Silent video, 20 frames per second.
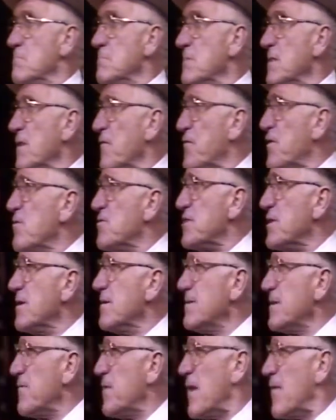The
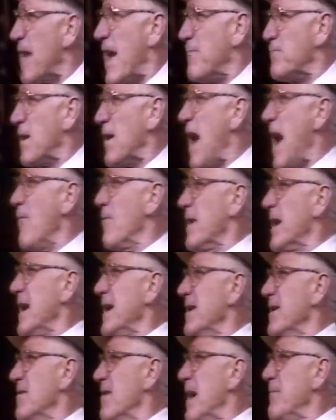future, how would
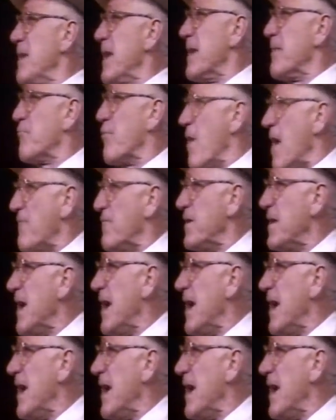I know? I'm not a prophet.